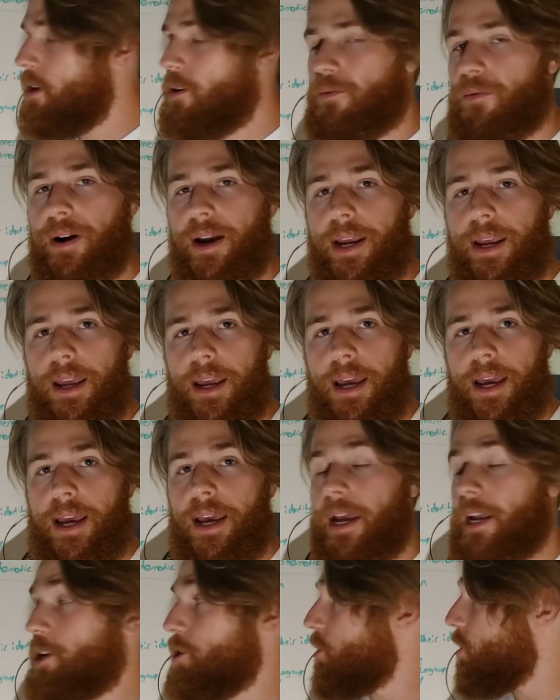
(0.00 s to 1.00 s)
right?
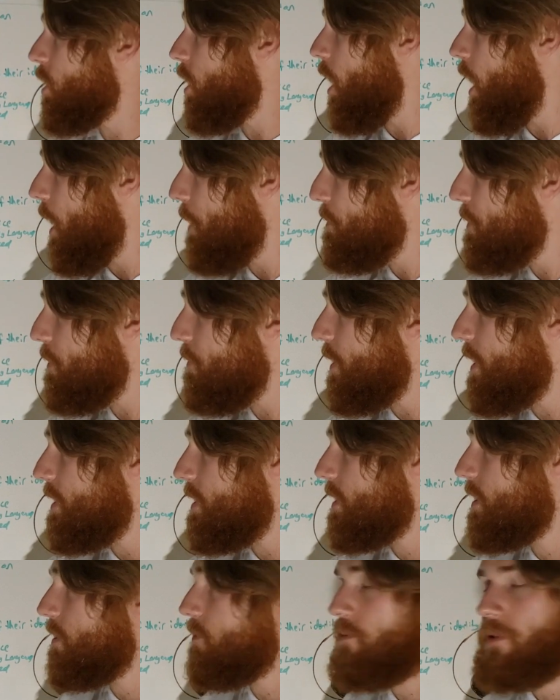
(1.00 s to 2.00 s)
And you're
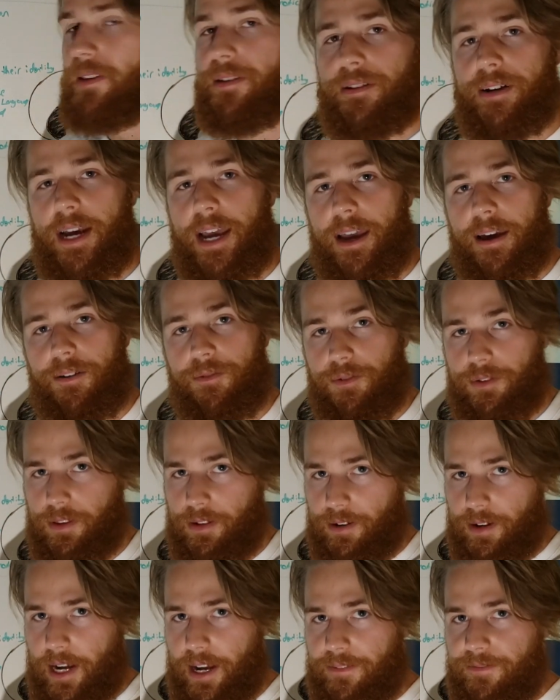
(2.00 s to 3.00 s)
complimenting them with
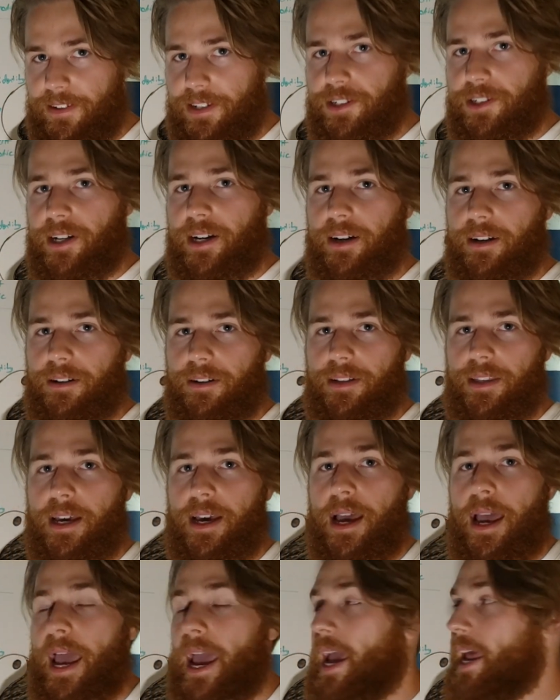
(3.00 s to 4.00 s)
your FE child
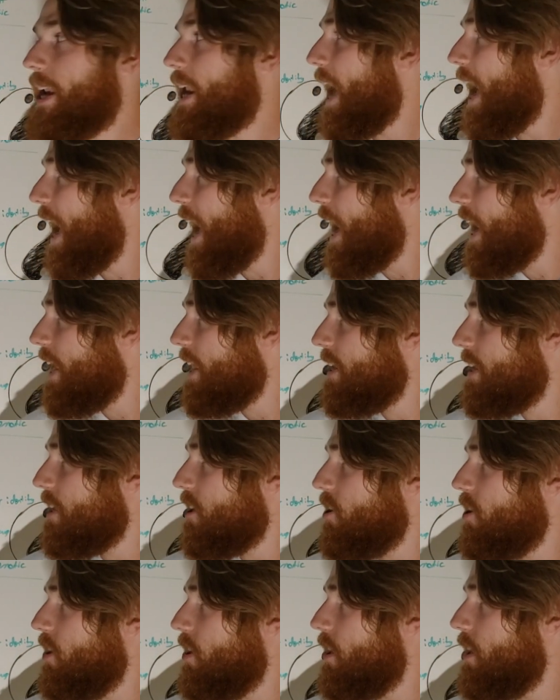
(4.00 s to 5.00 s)
and adding
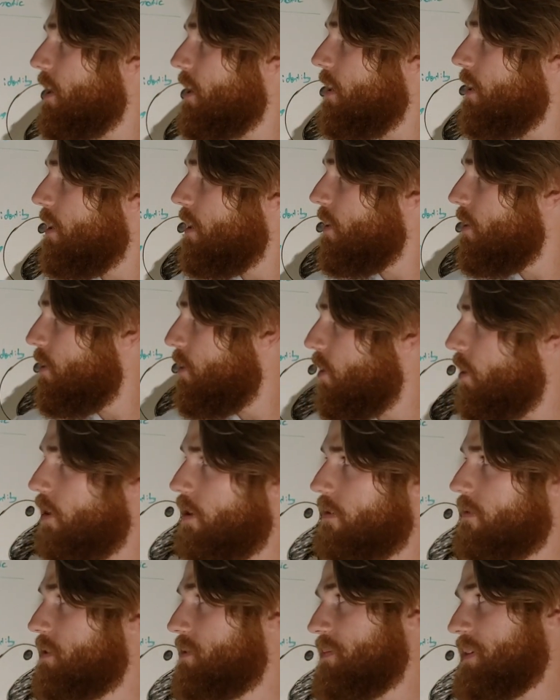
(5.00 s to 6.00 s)
on.
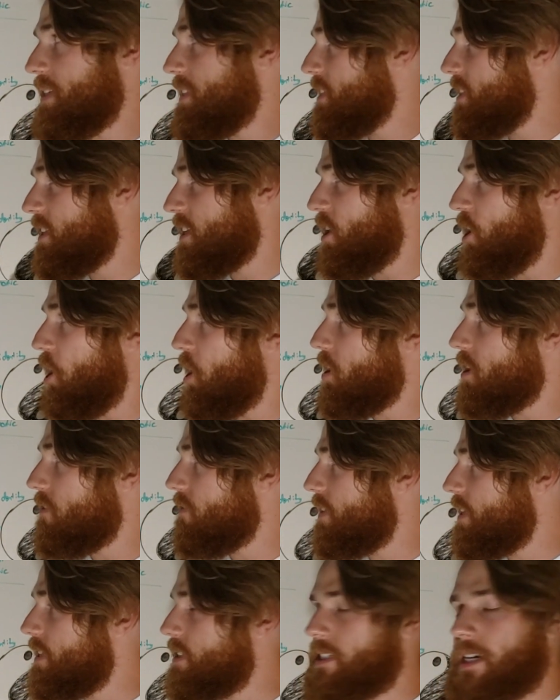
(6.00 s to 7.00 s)
It's basically all
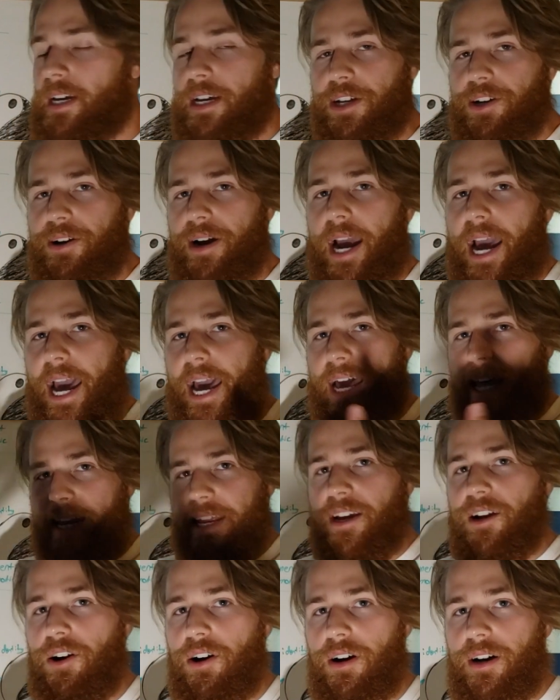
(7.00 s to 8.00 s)
of this. You're
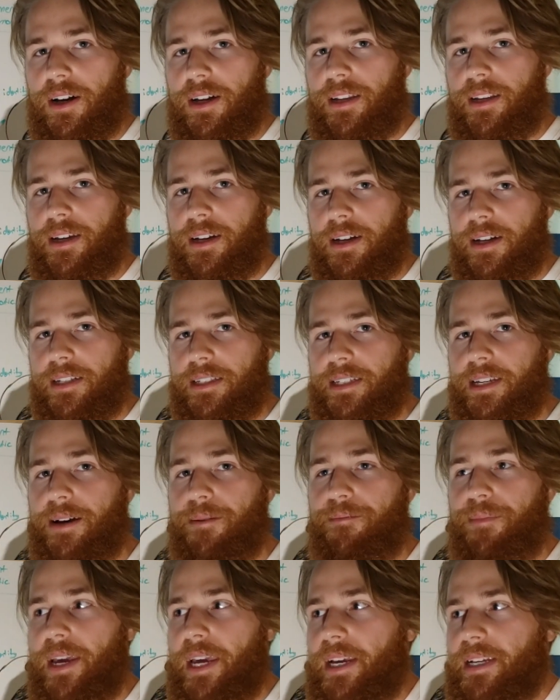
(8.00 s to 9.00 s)
adding on to
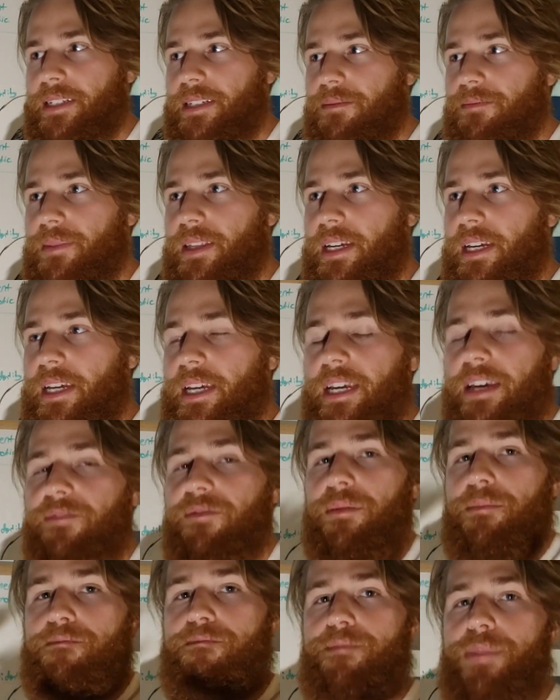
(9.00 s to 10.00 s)
make something
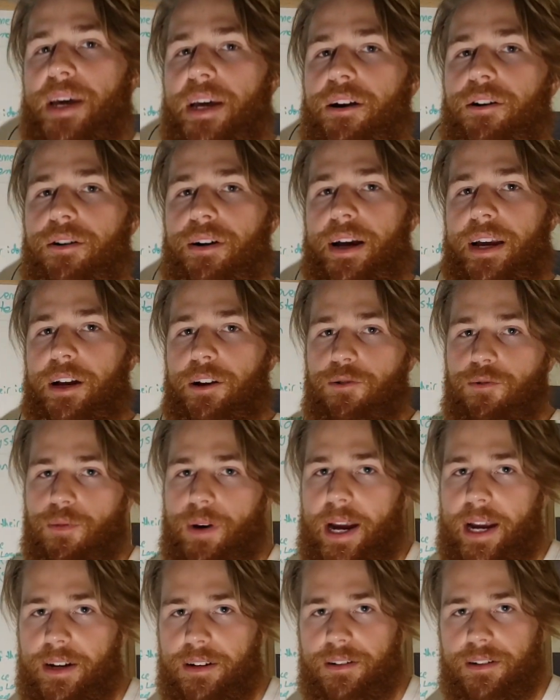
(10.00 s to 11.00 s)
even bigger and
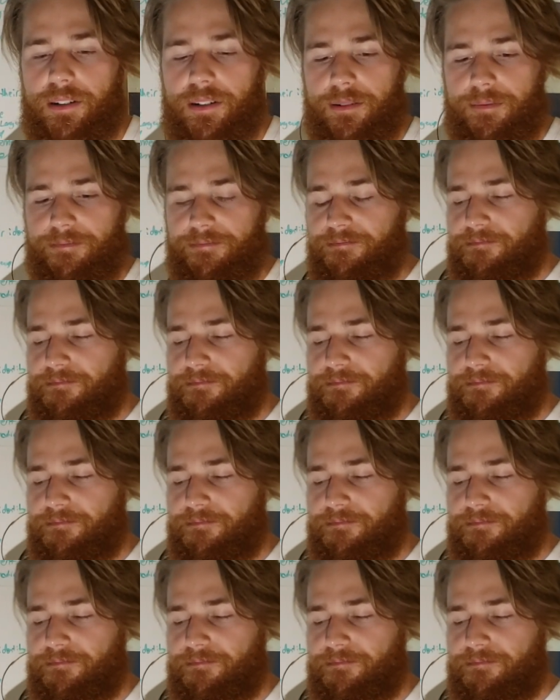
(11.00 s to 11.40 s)
grander.